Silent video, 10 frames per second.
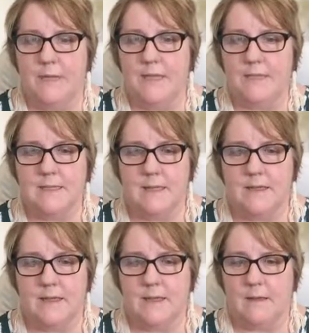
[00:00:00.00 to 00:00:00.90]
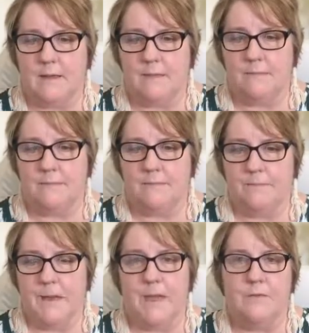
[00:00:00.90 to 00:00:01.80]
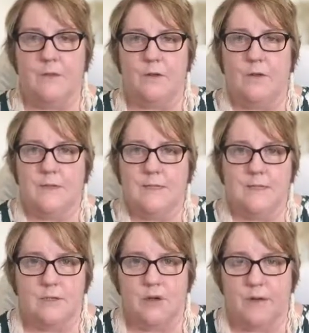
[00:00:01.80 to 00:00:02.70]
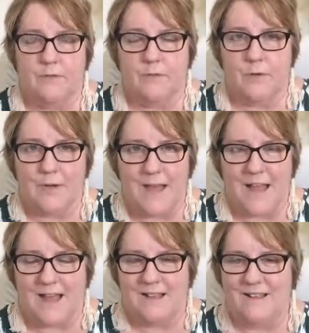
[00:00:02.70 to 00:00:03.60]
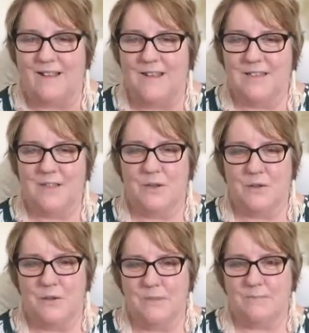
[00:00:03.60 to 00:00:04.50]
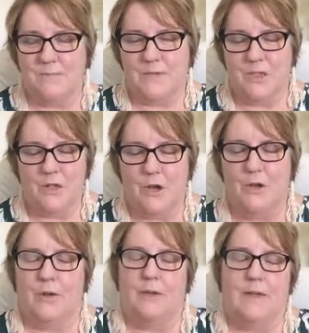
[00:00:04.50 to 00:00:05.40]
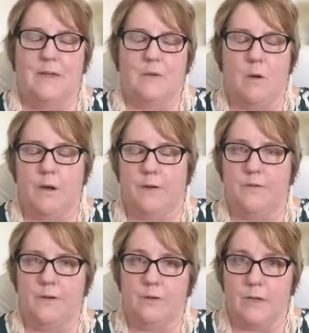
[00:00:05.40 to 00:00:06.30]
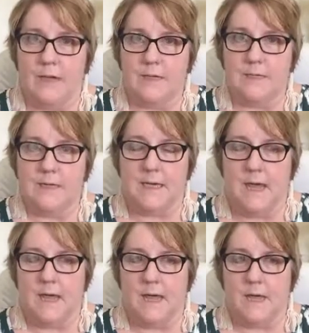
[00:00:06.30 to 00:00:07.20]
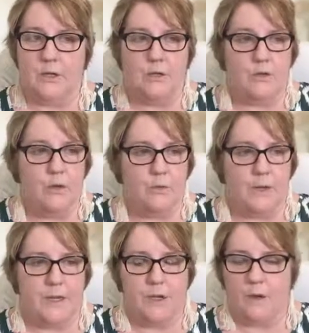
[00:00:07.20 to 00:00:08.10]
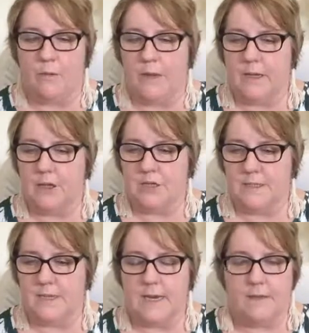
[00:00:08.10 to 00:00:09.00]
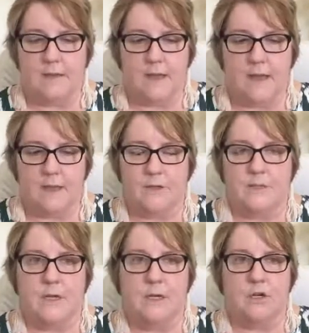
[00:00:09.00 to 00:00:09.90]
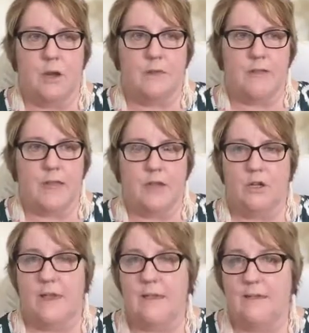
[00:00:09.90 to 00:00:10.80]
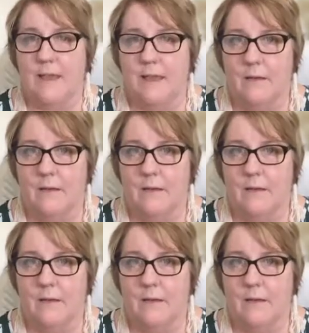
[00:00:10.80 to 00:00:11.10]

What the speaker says: is the part of you that is the driver of your car. So you know that quite often you'll get into the car, you know where you're going, you just get in the car, you start driving and you get there.